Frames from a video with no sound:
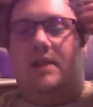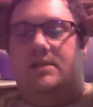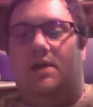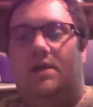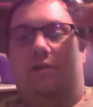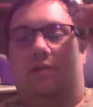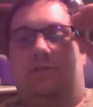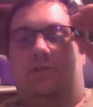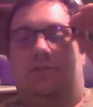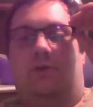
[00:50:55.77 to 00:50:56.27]

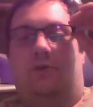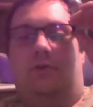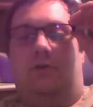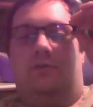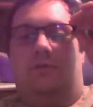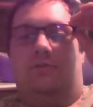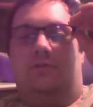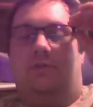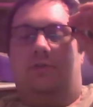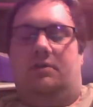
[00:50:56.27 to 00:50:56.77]
delta
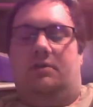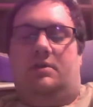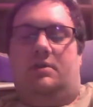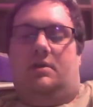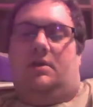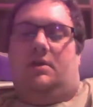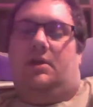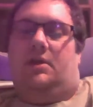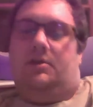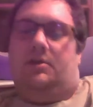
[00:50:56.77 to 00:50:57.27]
starters.
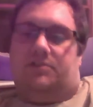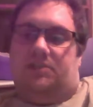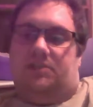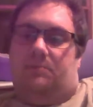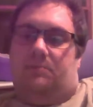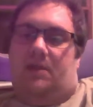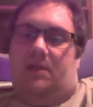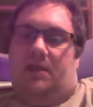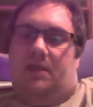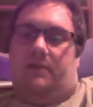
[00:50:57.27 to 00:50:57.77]
You don't see
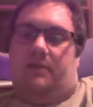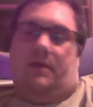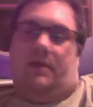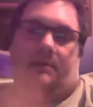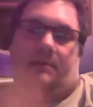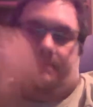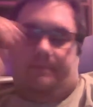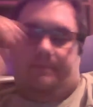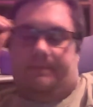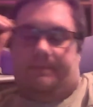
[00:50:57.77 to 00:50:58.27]
many of
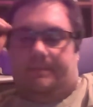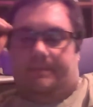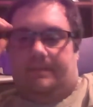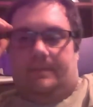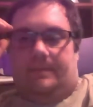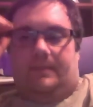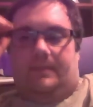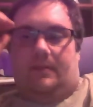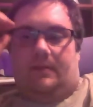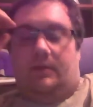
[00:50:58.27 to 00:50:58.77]
them.
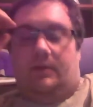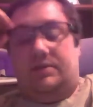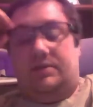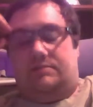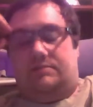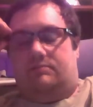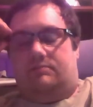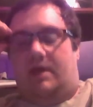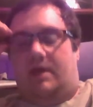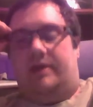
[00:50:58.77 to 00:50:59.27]
At least
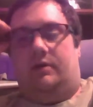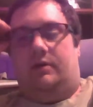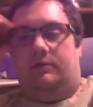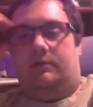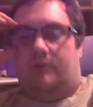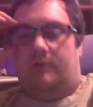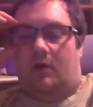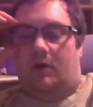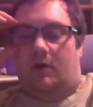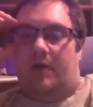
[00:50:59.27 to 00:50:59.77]
I don't.
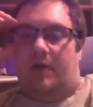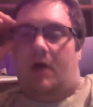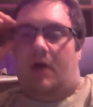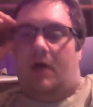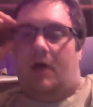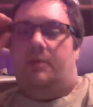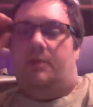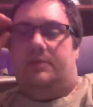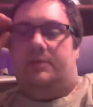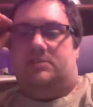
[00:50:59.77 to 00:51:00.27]

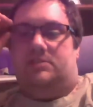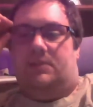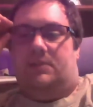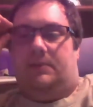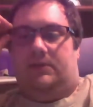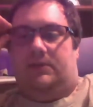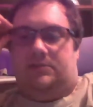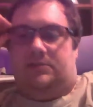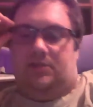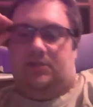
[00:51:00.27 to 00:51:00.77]
I only
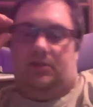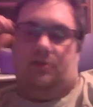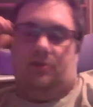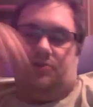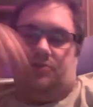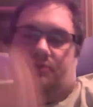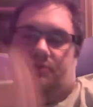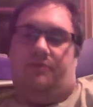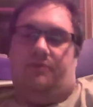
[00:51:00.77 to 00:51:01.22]
typically see those on